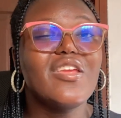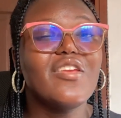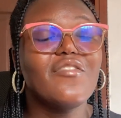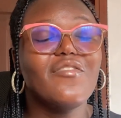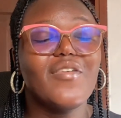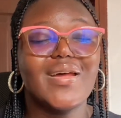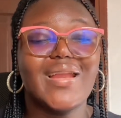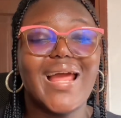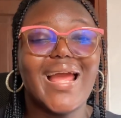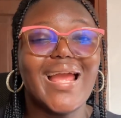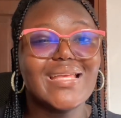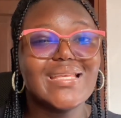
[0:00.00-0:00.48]
In
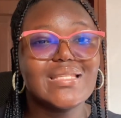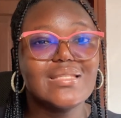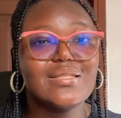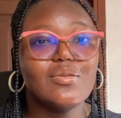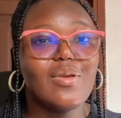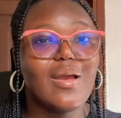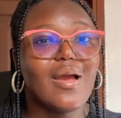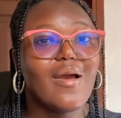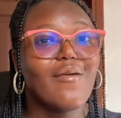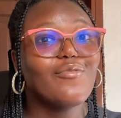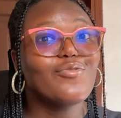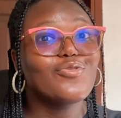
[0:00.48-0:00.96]
fact, I
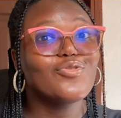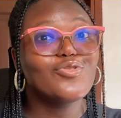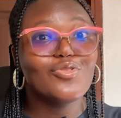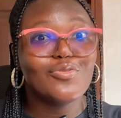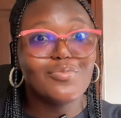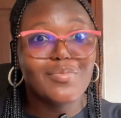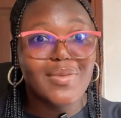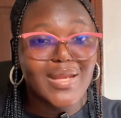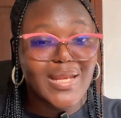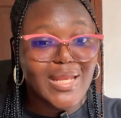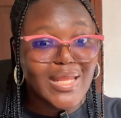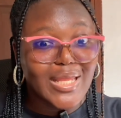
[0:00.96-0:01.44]
still have so
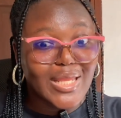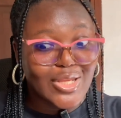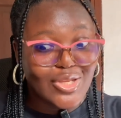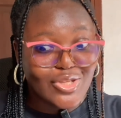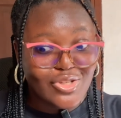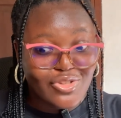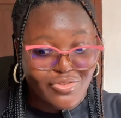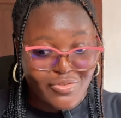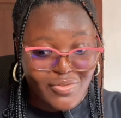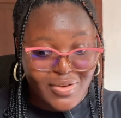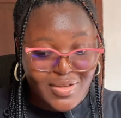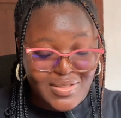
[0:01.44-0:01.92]
many
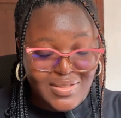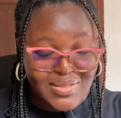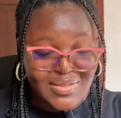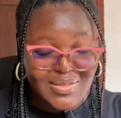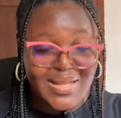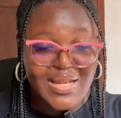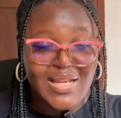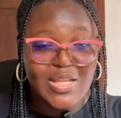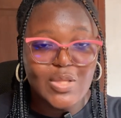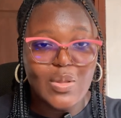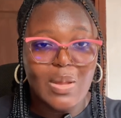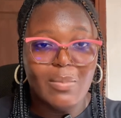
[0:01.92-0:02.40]
interests.
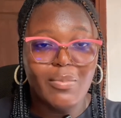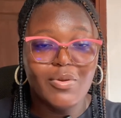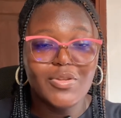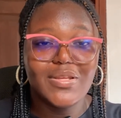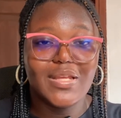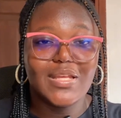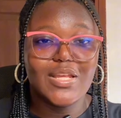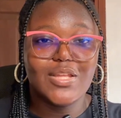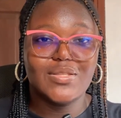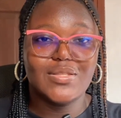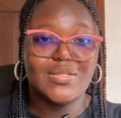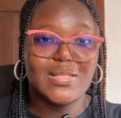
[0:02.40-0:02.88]
I'm going
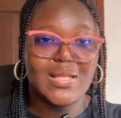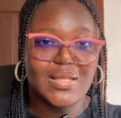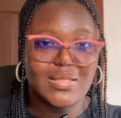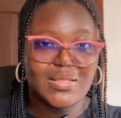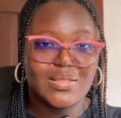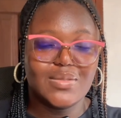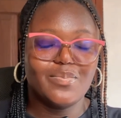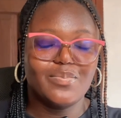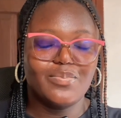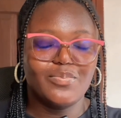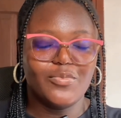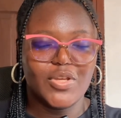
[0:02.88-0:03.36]
to get to
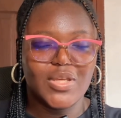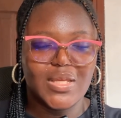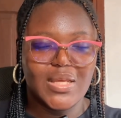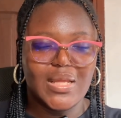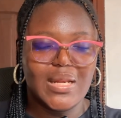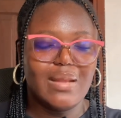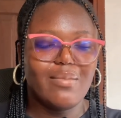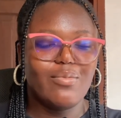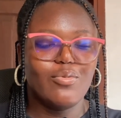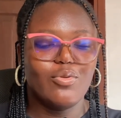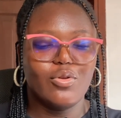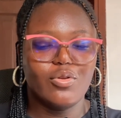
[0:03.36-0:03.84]
that.
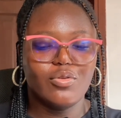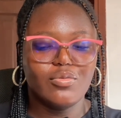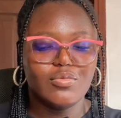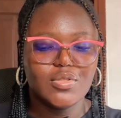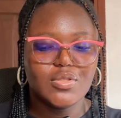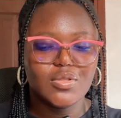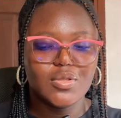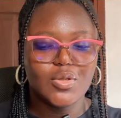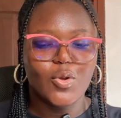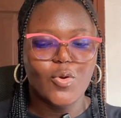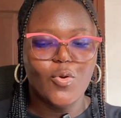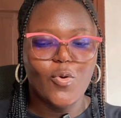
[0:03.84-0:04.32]
Okay, let me not
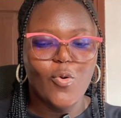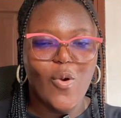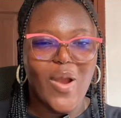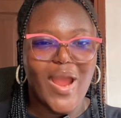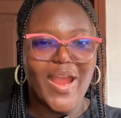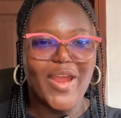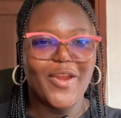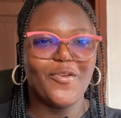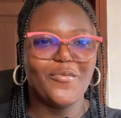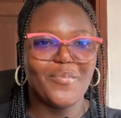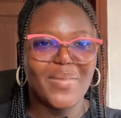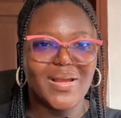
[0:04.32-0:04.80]
go
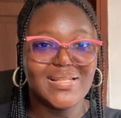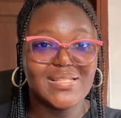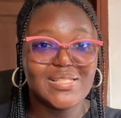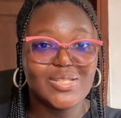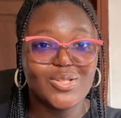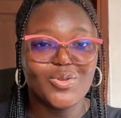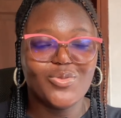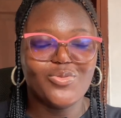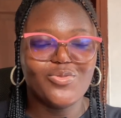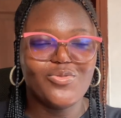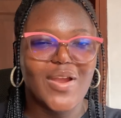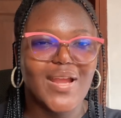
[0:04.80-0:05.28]
ahead of
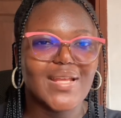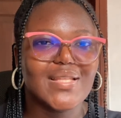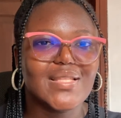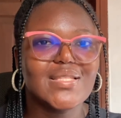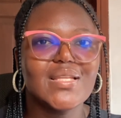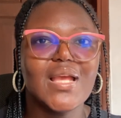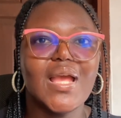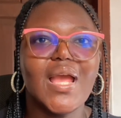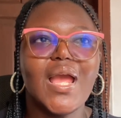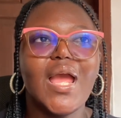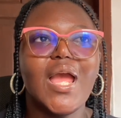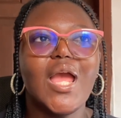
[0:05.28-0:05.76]
myself,
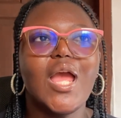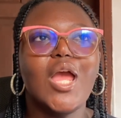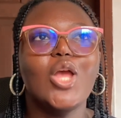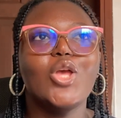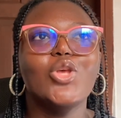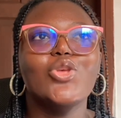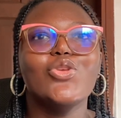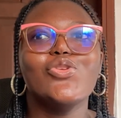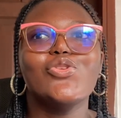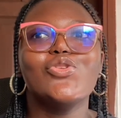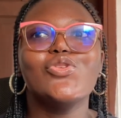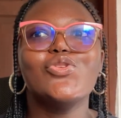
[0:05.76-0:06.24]
right?
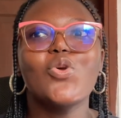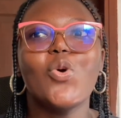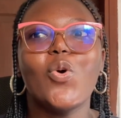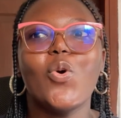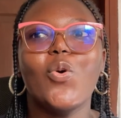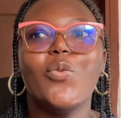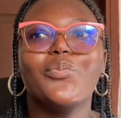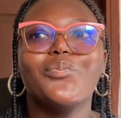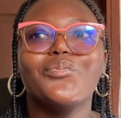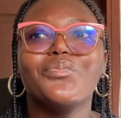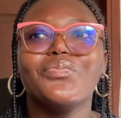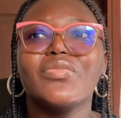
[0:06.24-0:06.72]

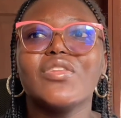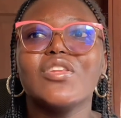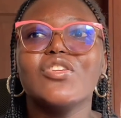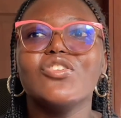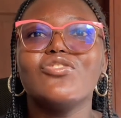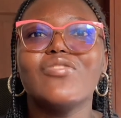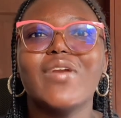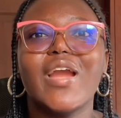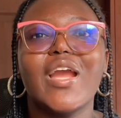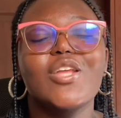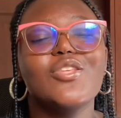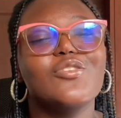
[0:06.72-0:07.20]
So
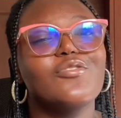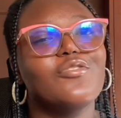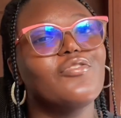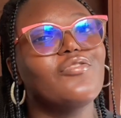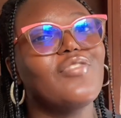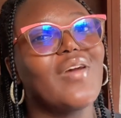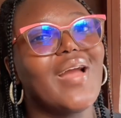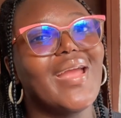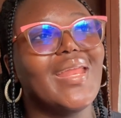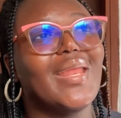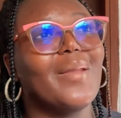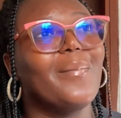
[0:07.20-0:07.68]
trying to
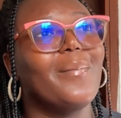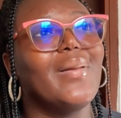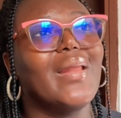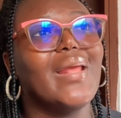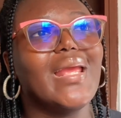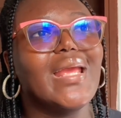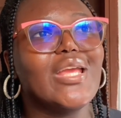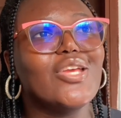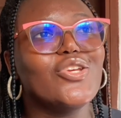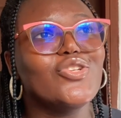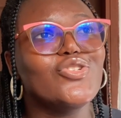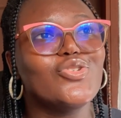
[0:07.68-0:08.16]
find a
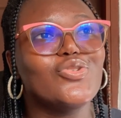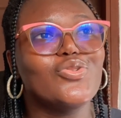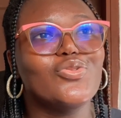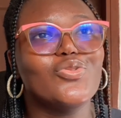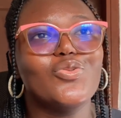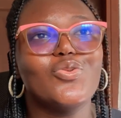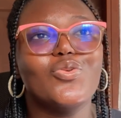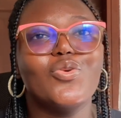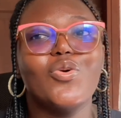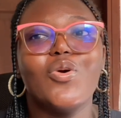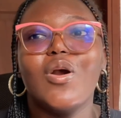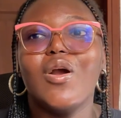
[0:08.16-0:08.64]
place, you
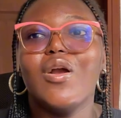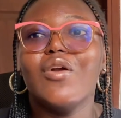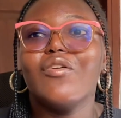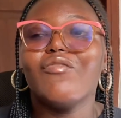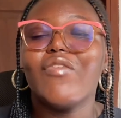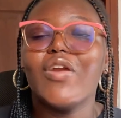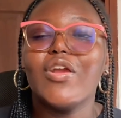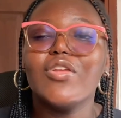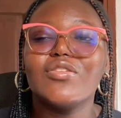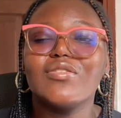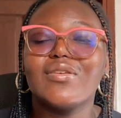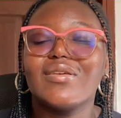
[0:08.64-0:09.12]
know,
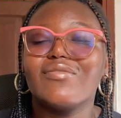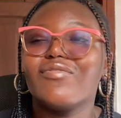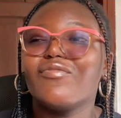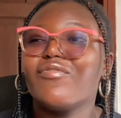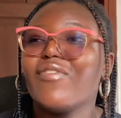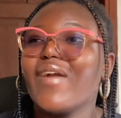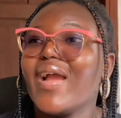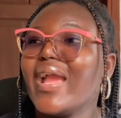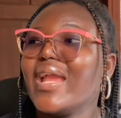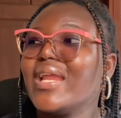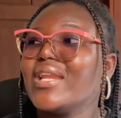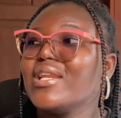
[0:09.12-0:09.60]
trying to
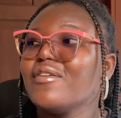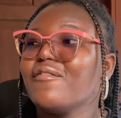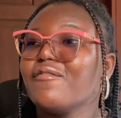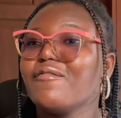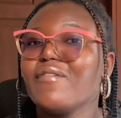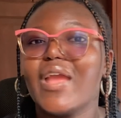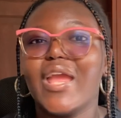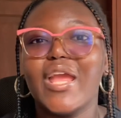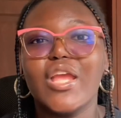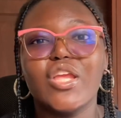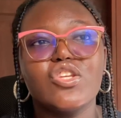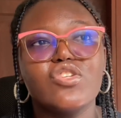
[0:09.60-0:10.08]
find
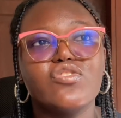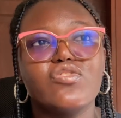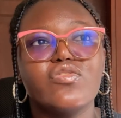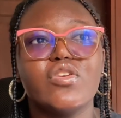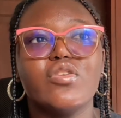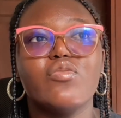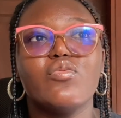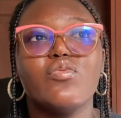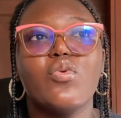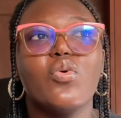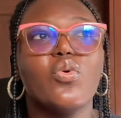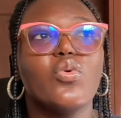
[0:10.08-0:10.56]

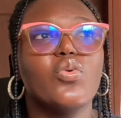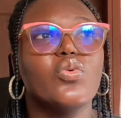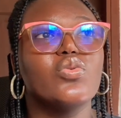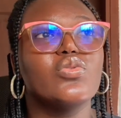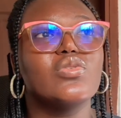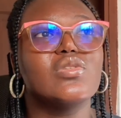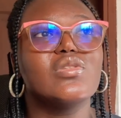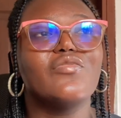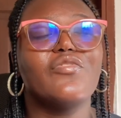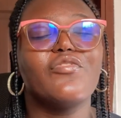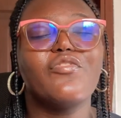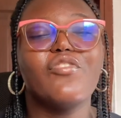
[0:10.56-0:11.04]
entry
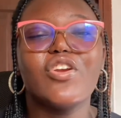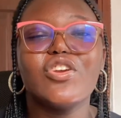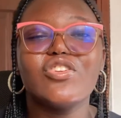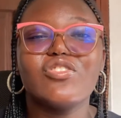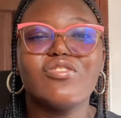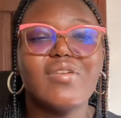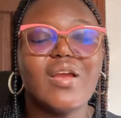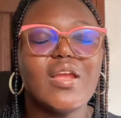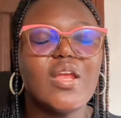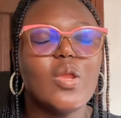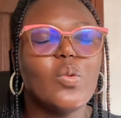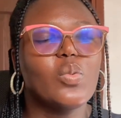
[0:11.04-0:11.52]
roles, fresh.
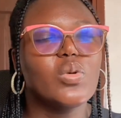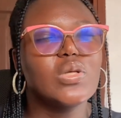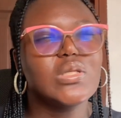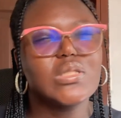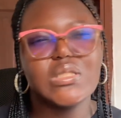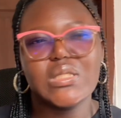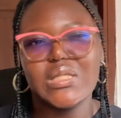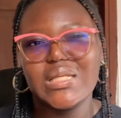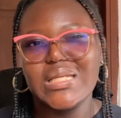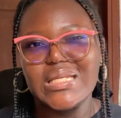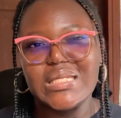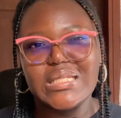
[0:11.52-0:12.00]
It
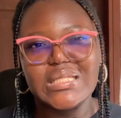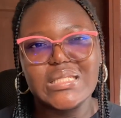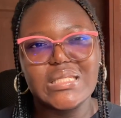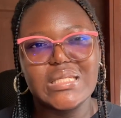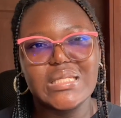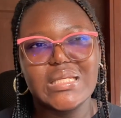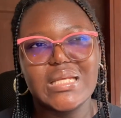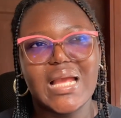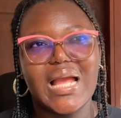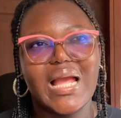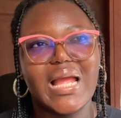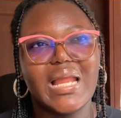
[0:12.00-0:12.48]
wasn't
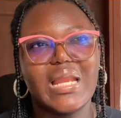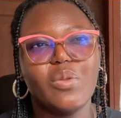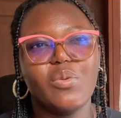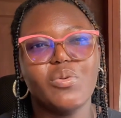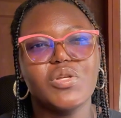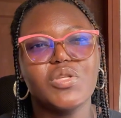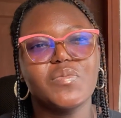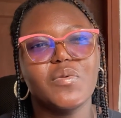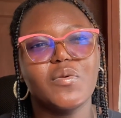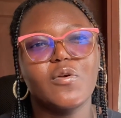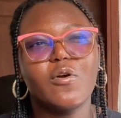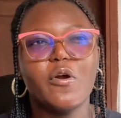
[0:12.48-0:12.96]
easy, and it
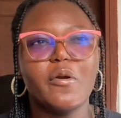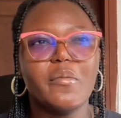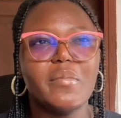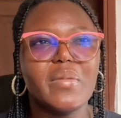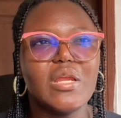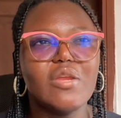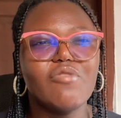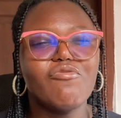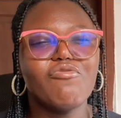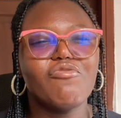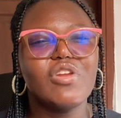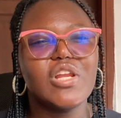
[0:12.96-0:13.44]
was
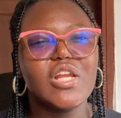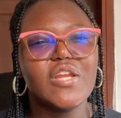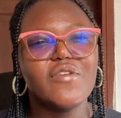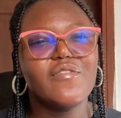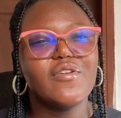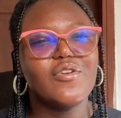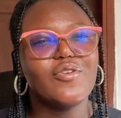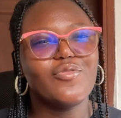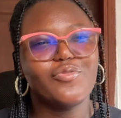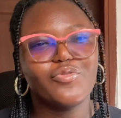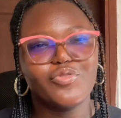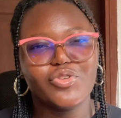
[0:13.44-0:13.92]
becoming really,
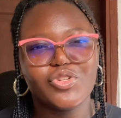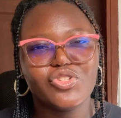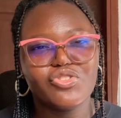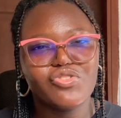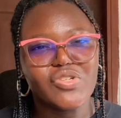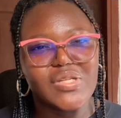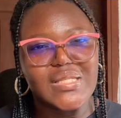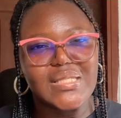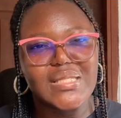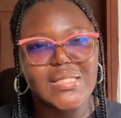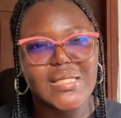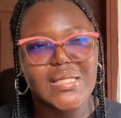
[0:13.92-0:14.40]
really
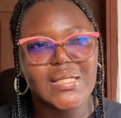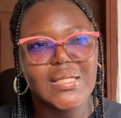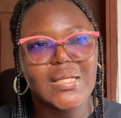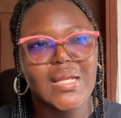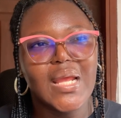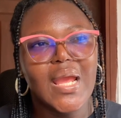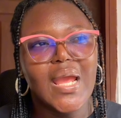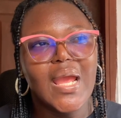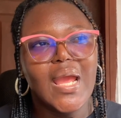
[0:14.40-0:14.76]
frustrating.